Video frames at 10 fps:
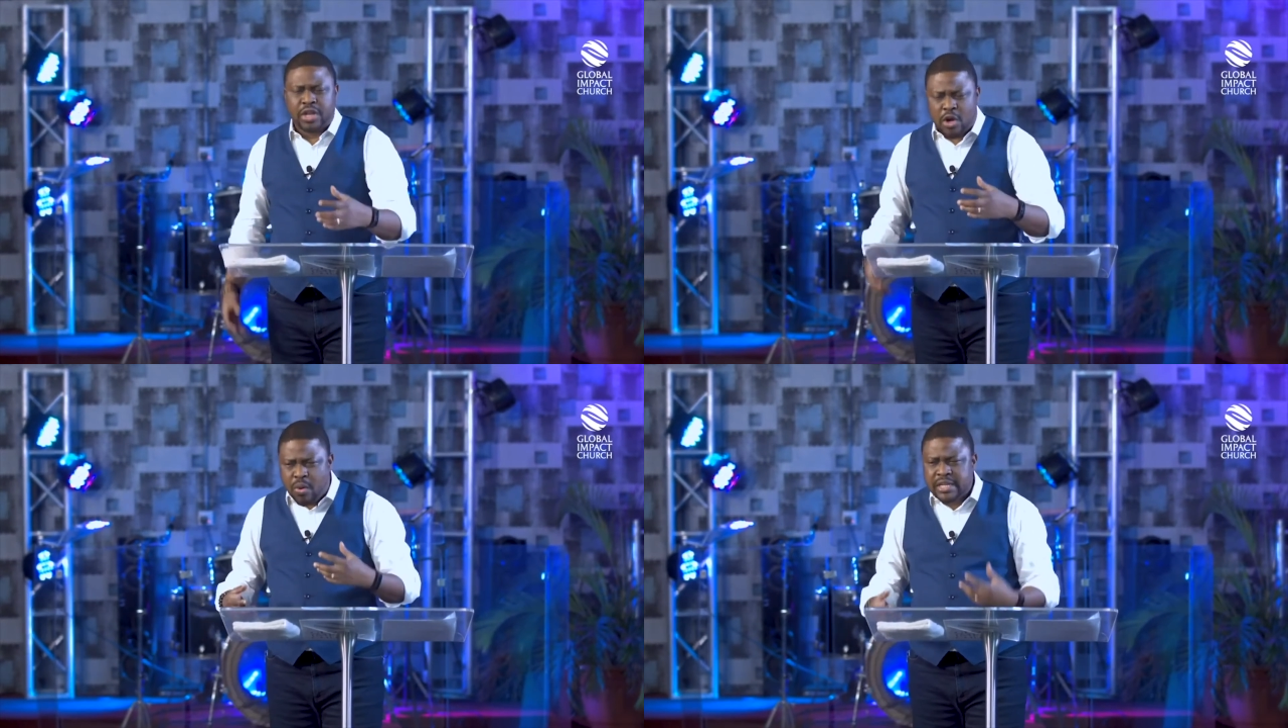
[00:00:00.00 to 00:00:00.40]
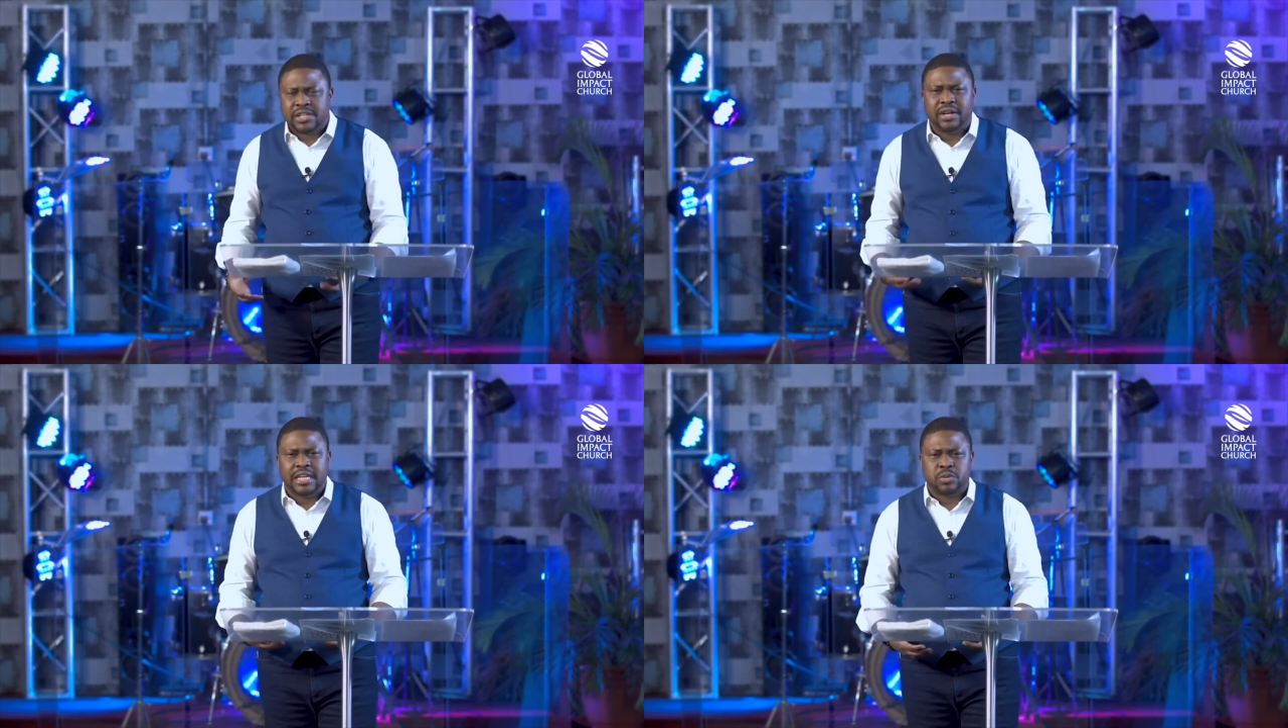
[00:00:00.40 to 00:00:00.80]
So the
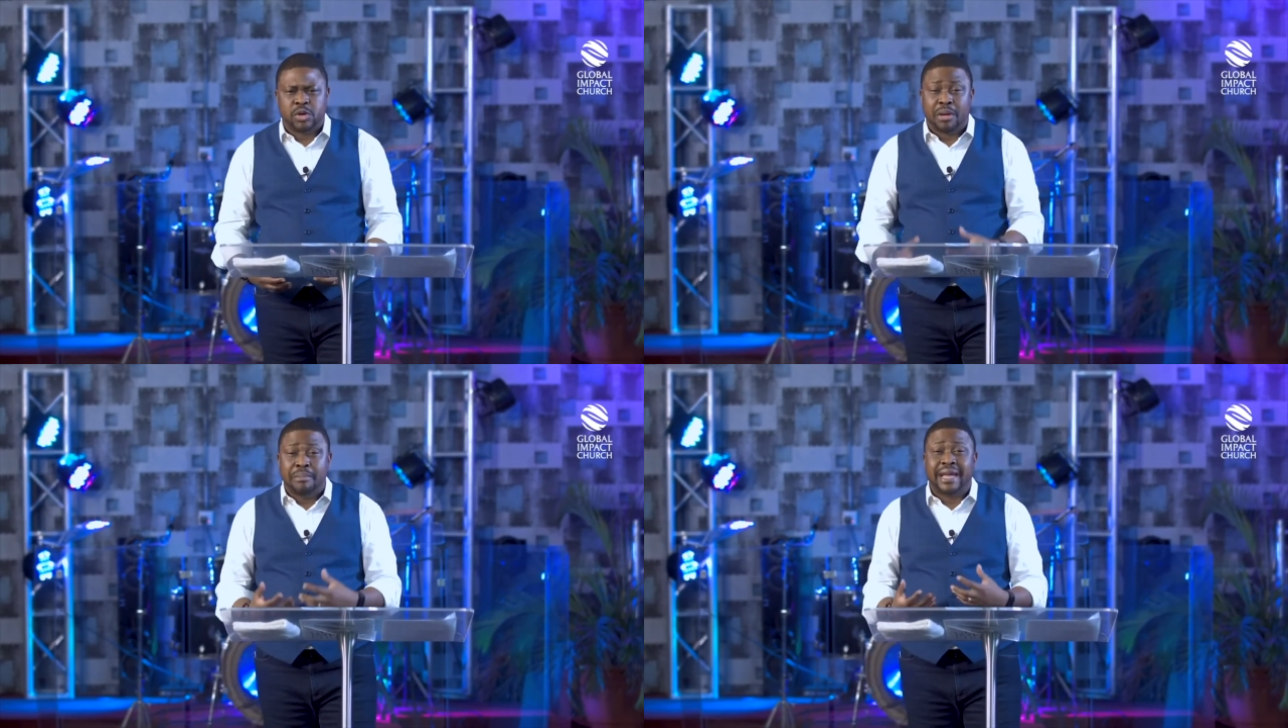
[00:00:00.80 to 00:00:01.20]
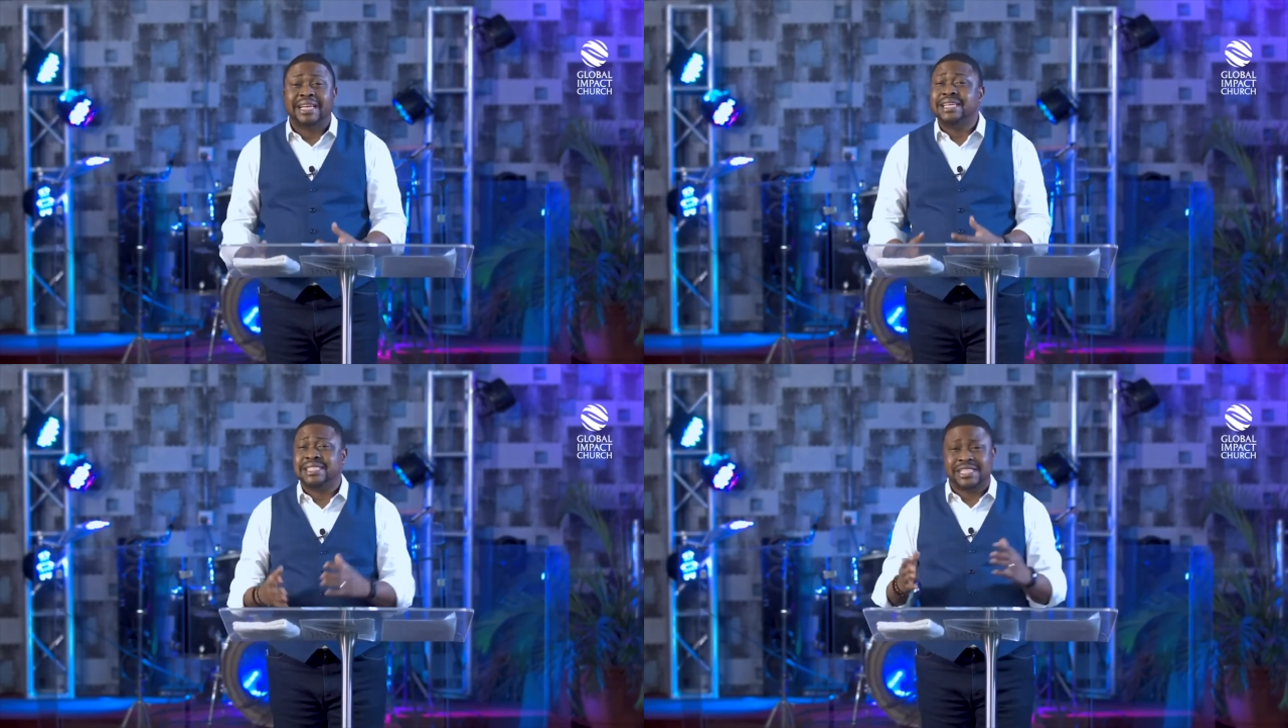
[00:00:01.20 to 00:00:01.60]
question is, when you're
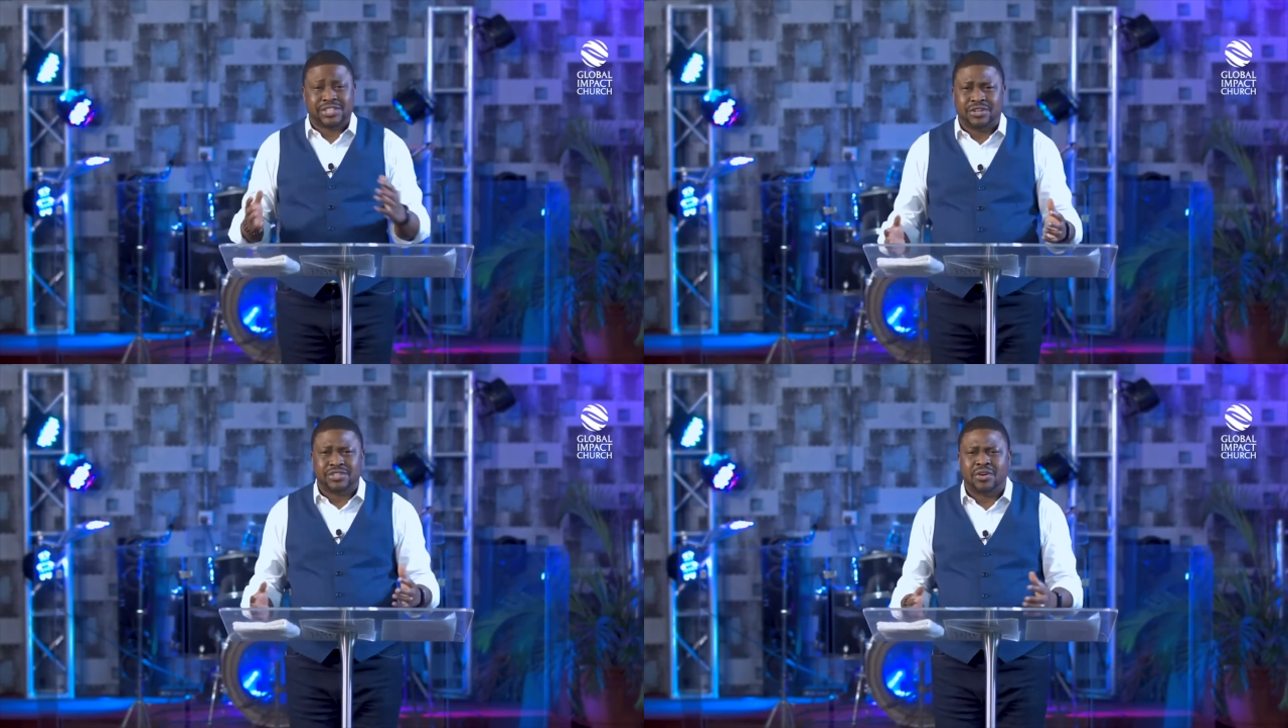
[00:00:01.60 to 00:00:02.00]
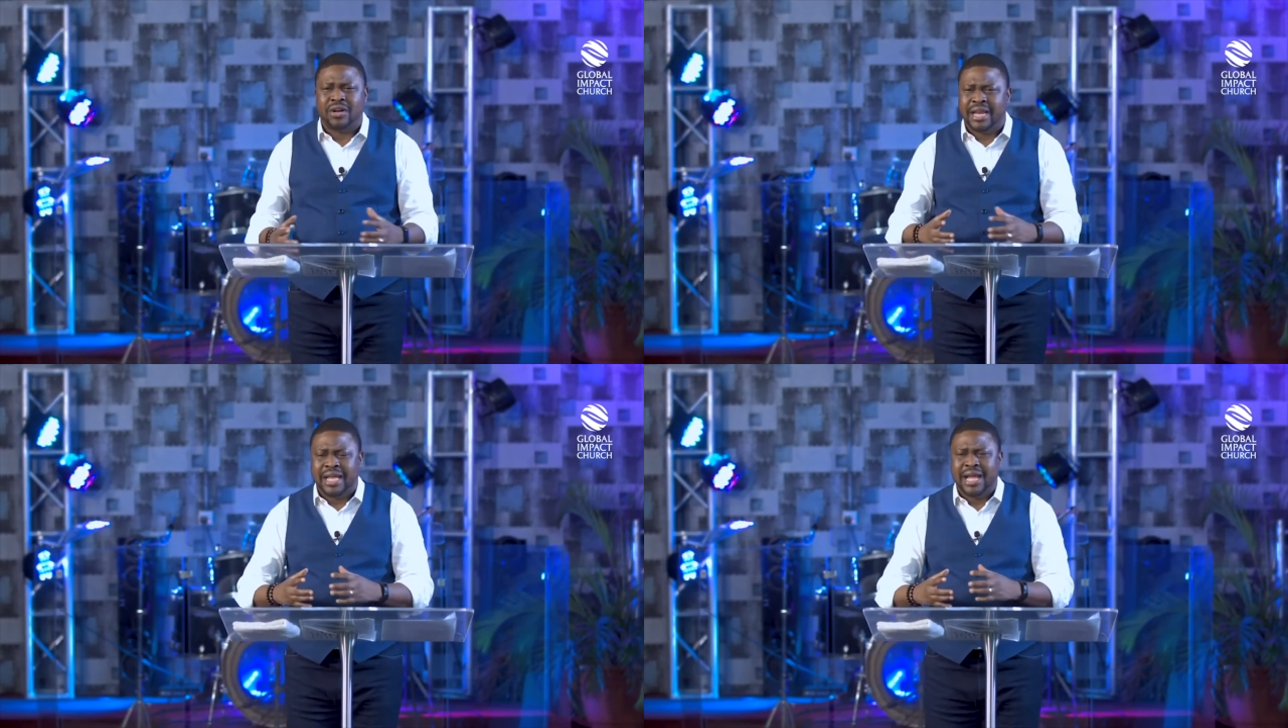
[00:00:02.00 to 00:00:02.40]
making decisions
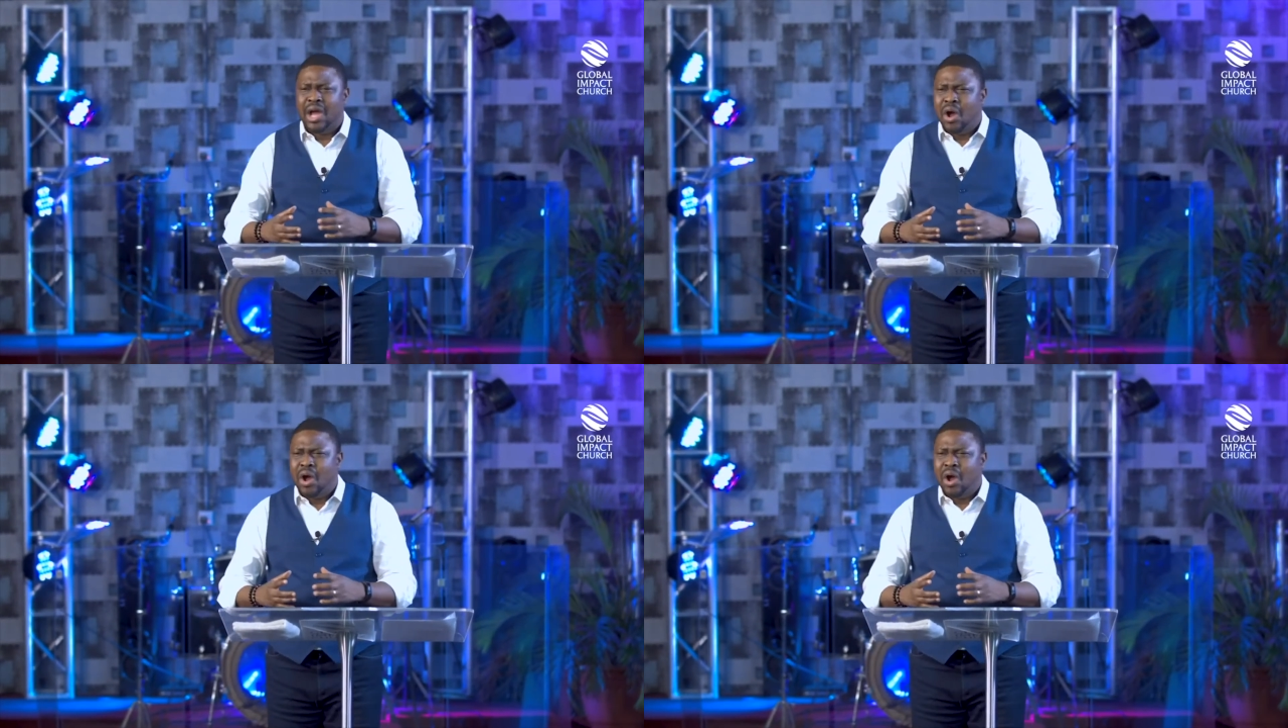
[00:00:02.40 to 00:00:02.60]
on